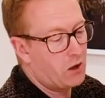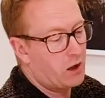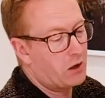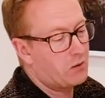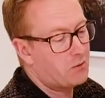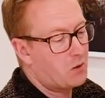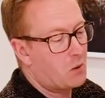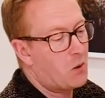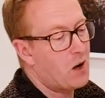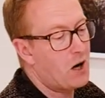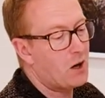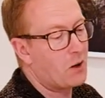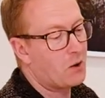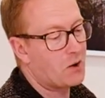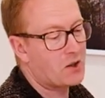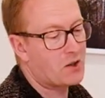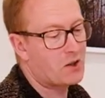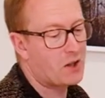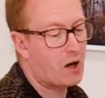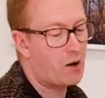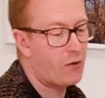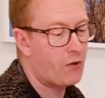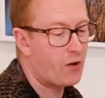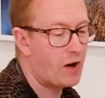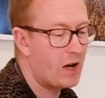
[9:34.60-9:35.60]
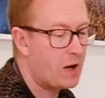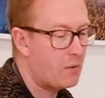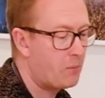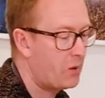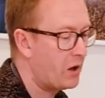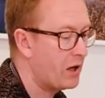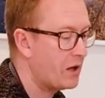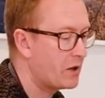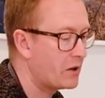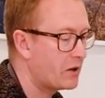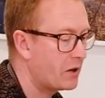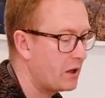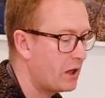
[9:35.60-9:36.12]
a, quite a lot of stuff in it, but
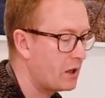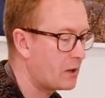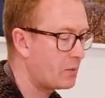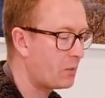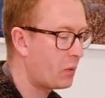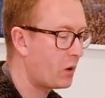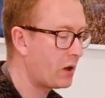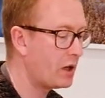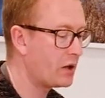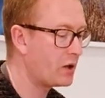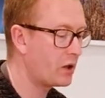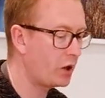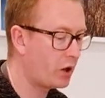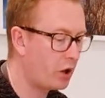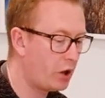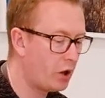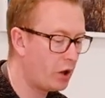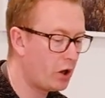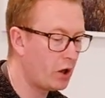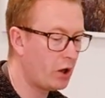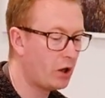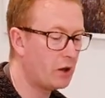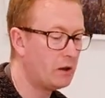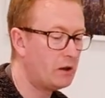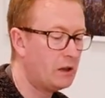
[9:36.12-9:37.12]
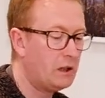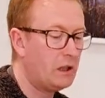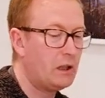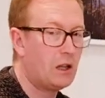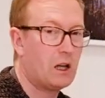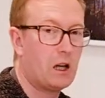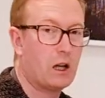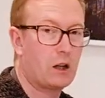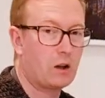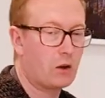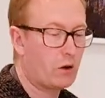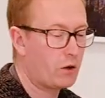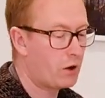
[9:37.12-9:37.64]
it's it's pretty secure and
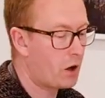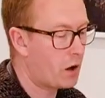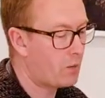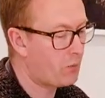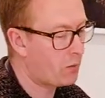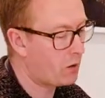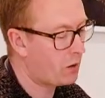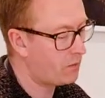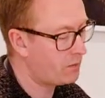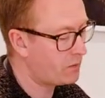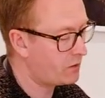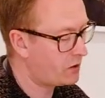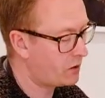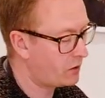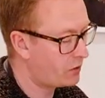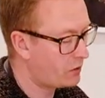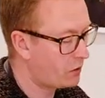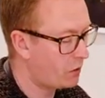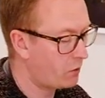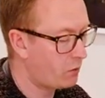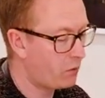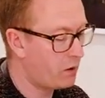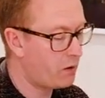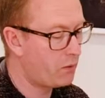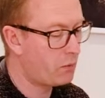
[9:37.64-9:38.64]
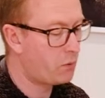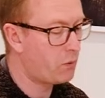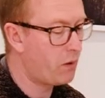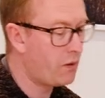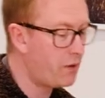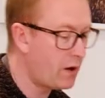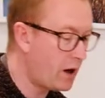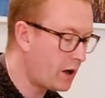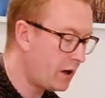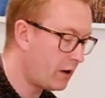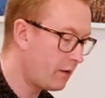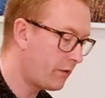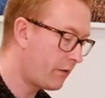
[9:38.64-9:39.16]
I've got no problems at all with, with
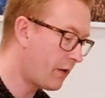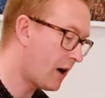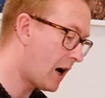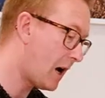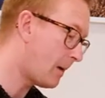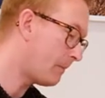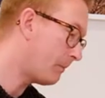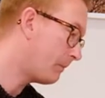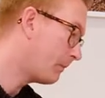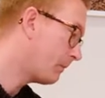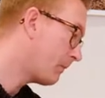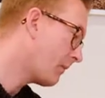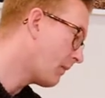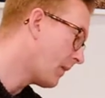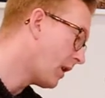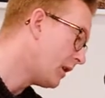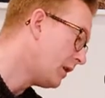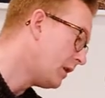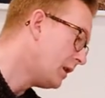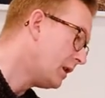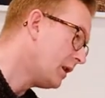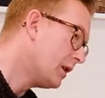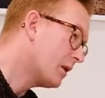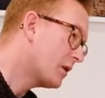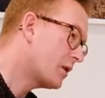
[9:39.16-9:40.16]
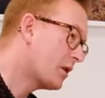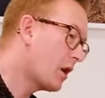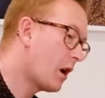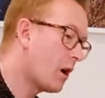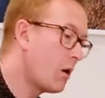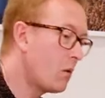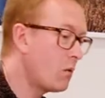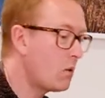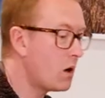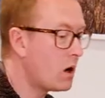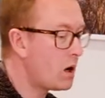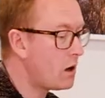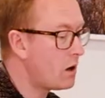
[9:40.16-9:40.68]
any of that.
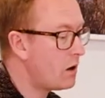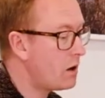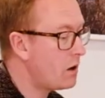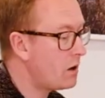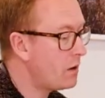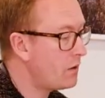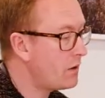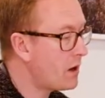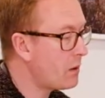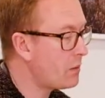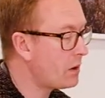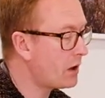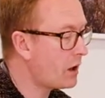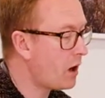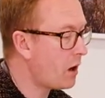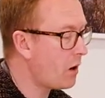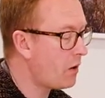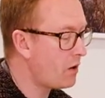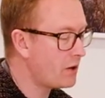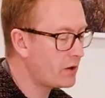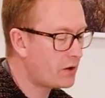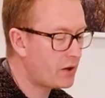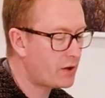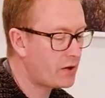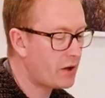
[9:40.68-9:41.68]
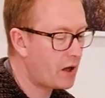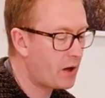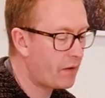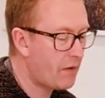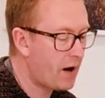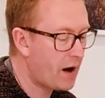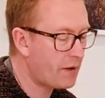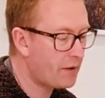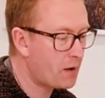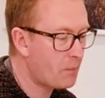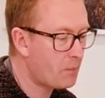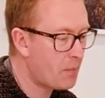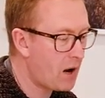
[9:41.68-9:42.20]
So uh, there we go. As I said, I've
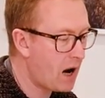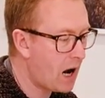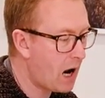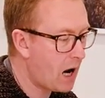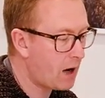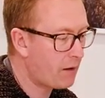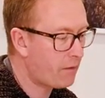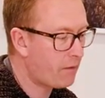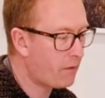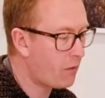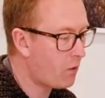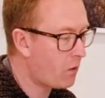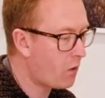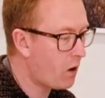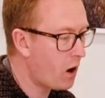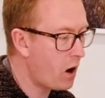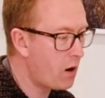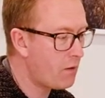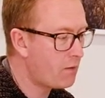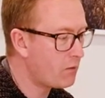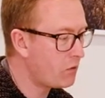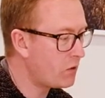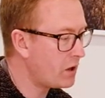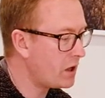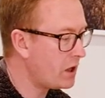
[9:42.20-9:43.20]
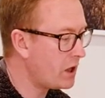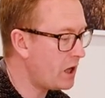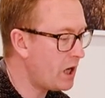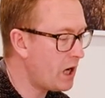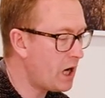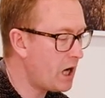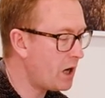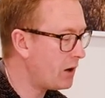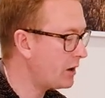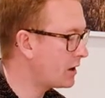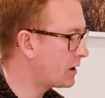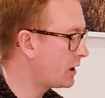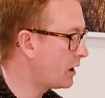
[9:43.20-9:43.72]
had the bag for over a
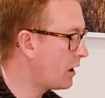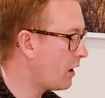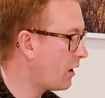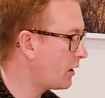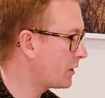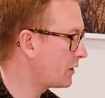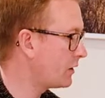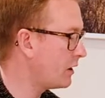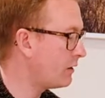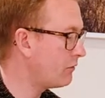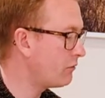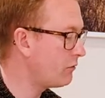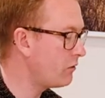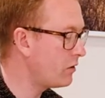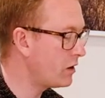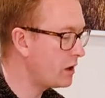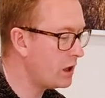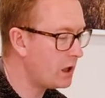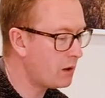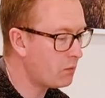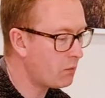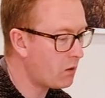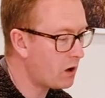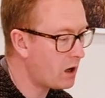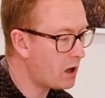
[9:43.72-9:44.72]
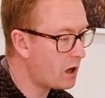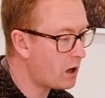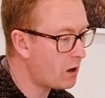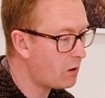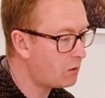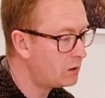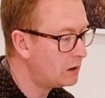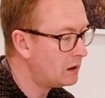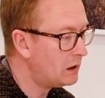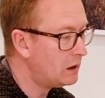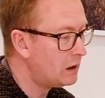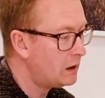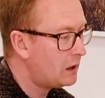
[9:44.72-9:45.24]
year. It's lasted really
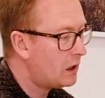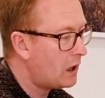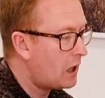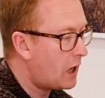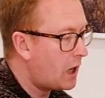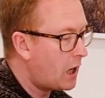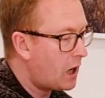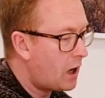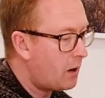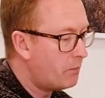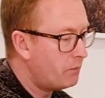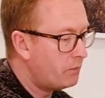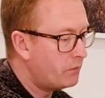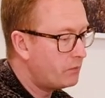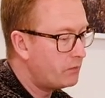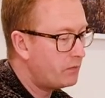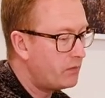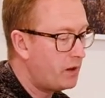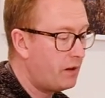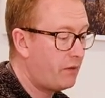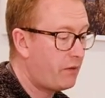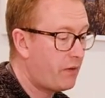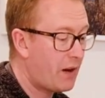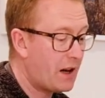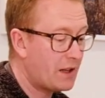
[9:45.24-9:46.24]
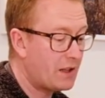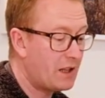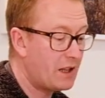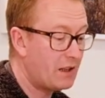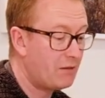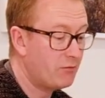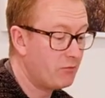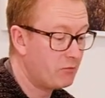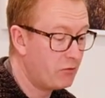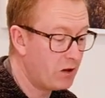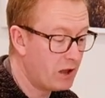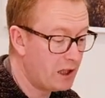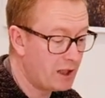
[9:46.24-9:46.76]
well. Um, in fact, it
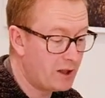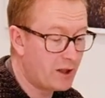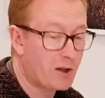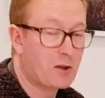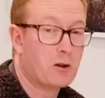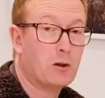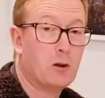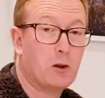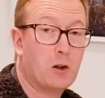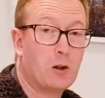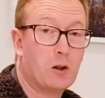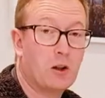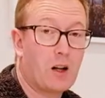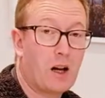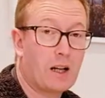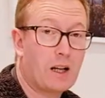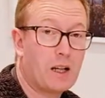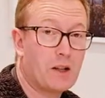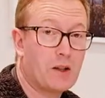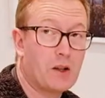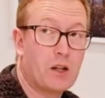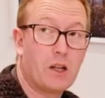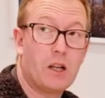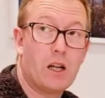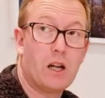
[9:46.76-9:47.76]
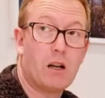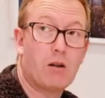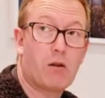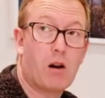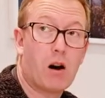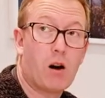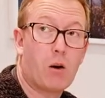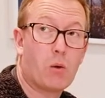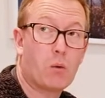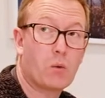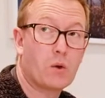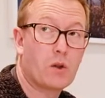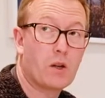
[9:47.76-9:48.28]
really doesn't look like it's a year
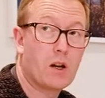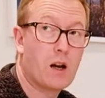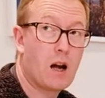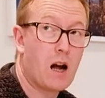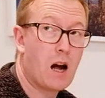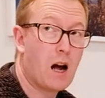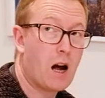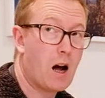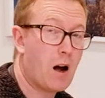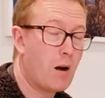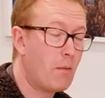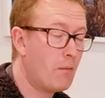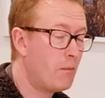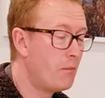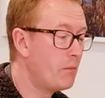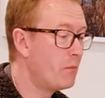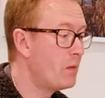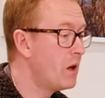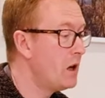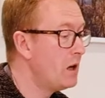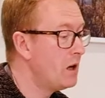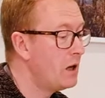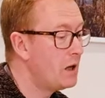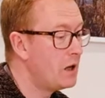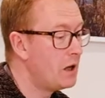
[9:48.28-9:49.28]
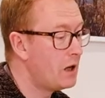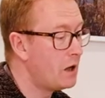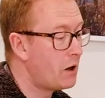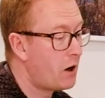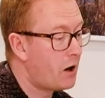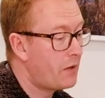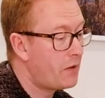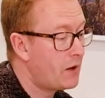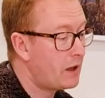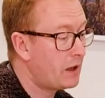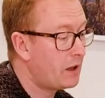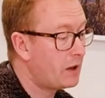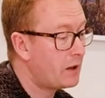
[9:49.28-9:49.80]
old. Um, you know, I
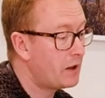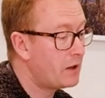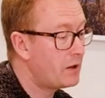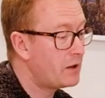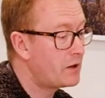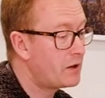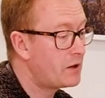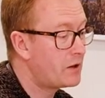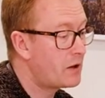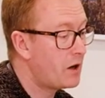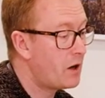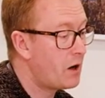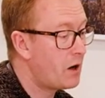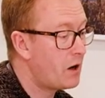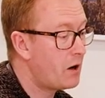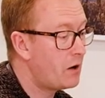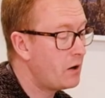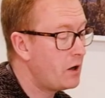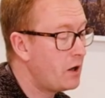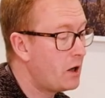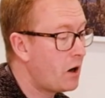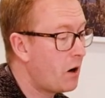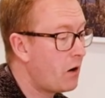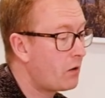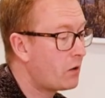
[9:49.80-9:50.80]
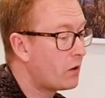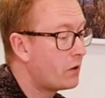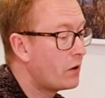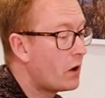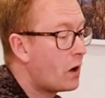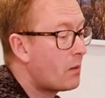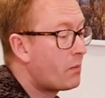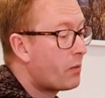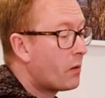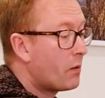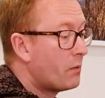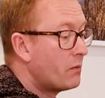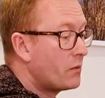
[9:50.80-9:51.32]
think, and uh, you know, I've got
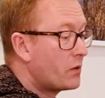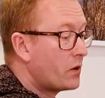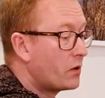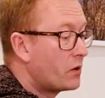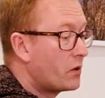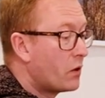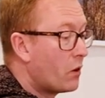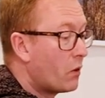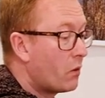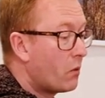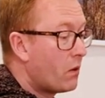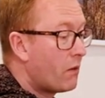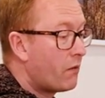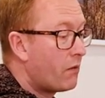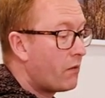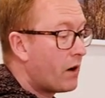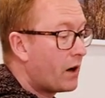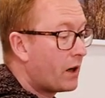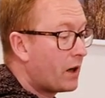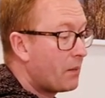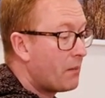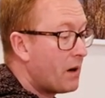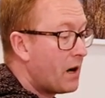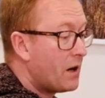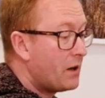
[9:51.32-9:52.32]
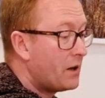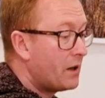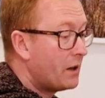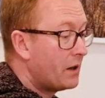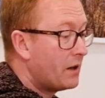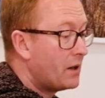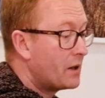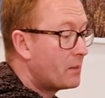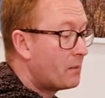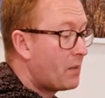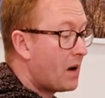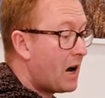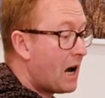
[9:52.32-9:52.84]
no problems at all with recommending
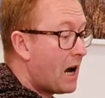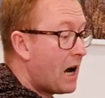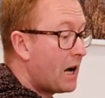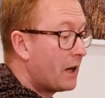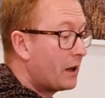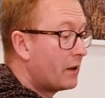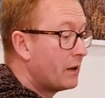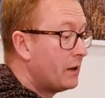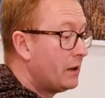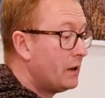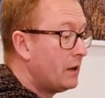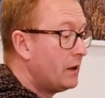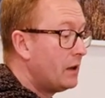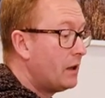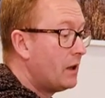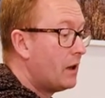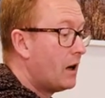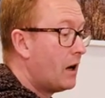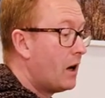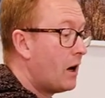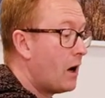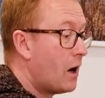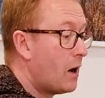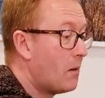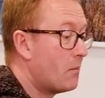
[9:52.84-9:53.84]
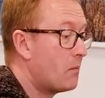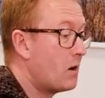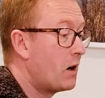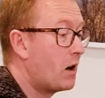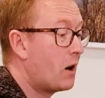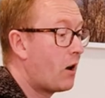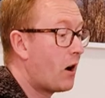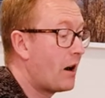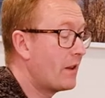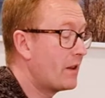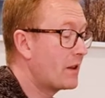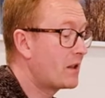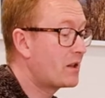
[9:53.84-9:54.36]
this bag. Um, I
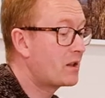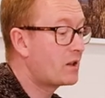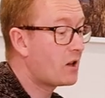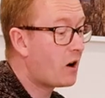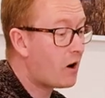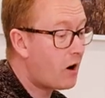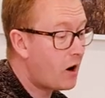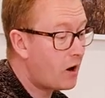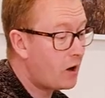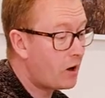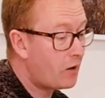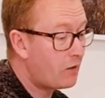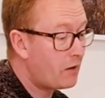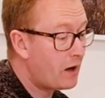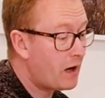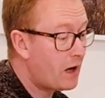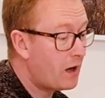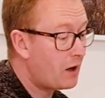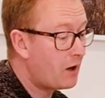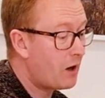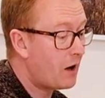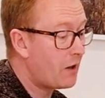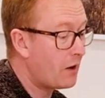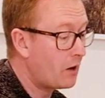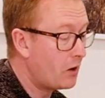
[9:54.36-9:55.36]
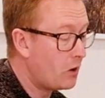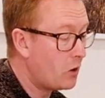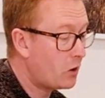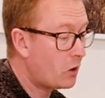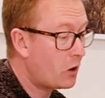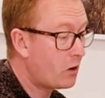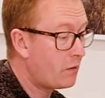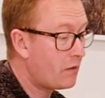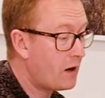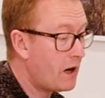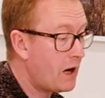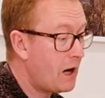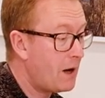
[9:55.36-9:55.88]
like the style of it, like the look
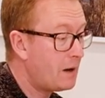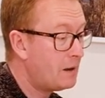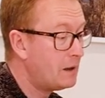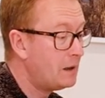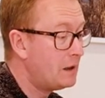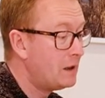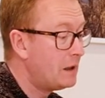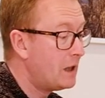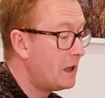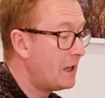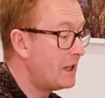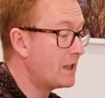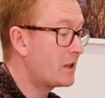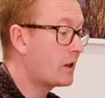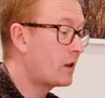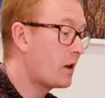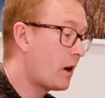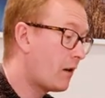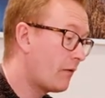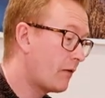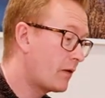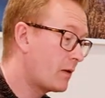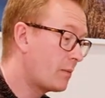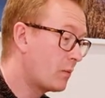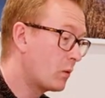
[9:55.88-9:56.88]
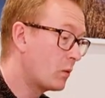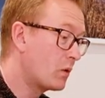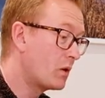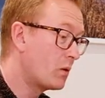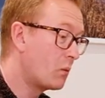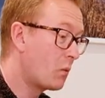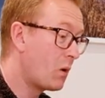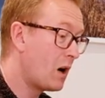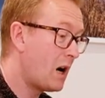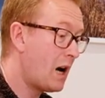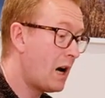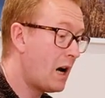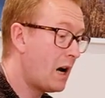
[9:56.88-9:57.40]
of it. It's comfortable to
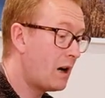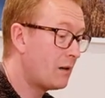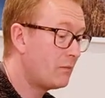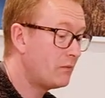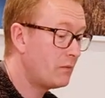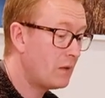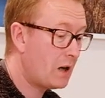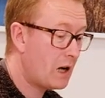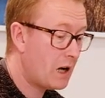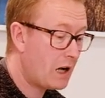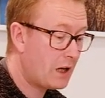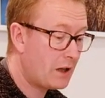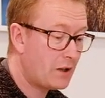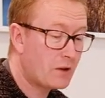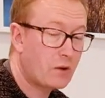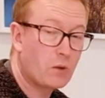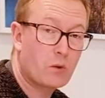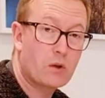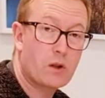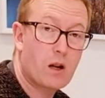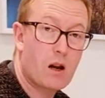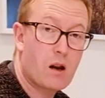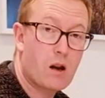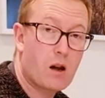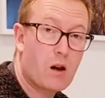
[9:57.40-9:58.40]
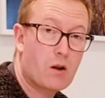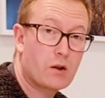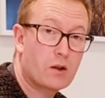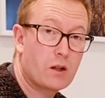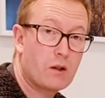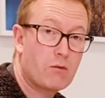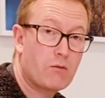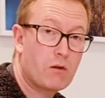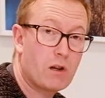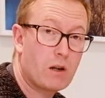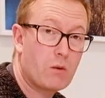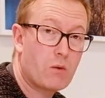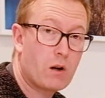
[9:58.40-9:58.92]
wear, and it's also lasted
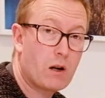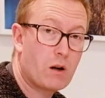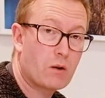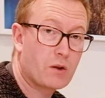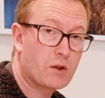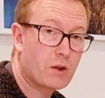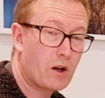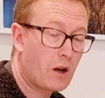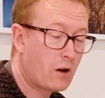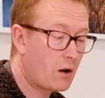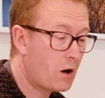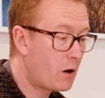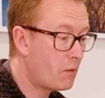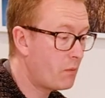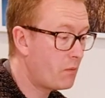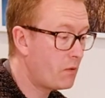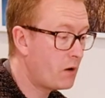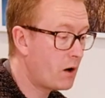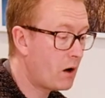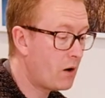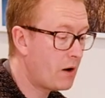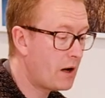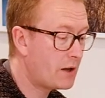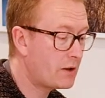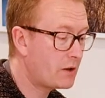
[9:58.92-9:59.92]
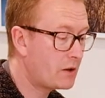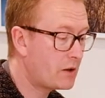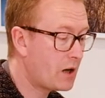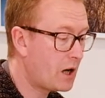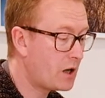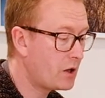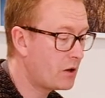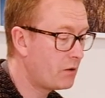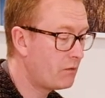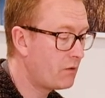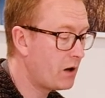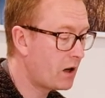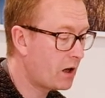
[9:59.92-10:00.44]
really well. So no, no
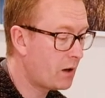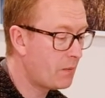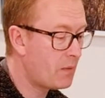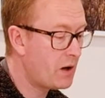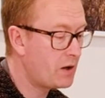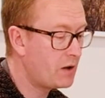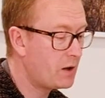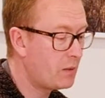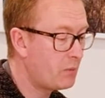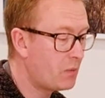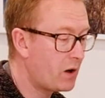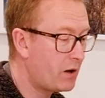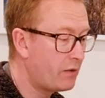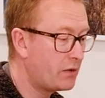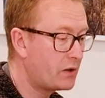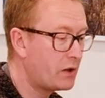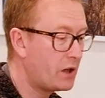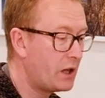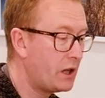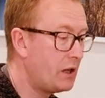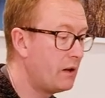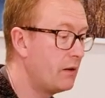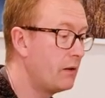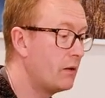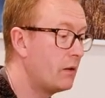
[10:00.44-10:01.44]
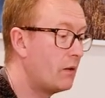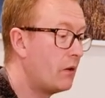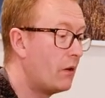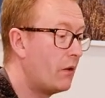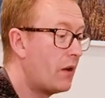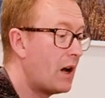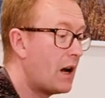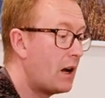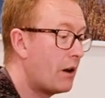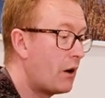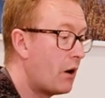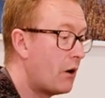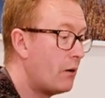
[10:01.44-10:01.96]
hesitation recommending Brevitē on
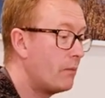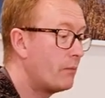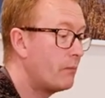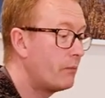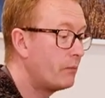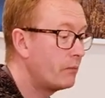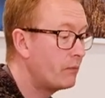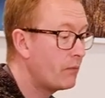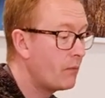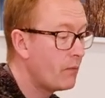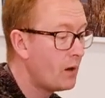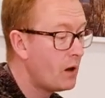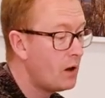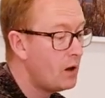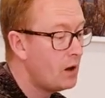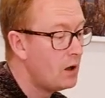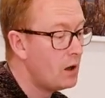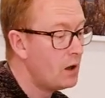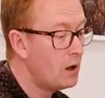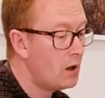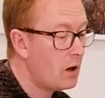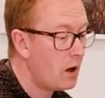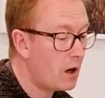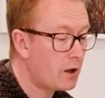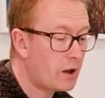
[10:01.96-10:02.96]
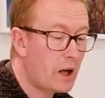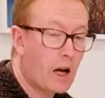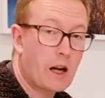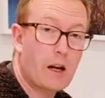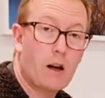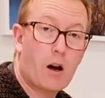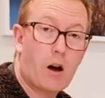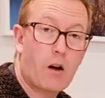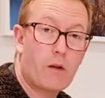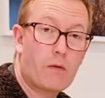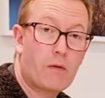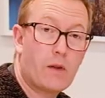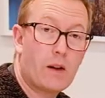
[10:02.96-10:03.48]
that note. Okay,
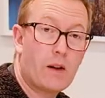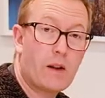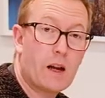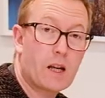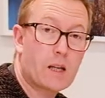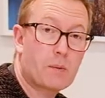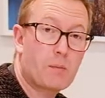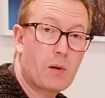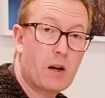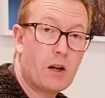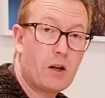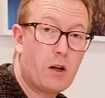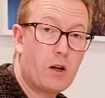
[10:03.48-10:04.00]
hopefully that's been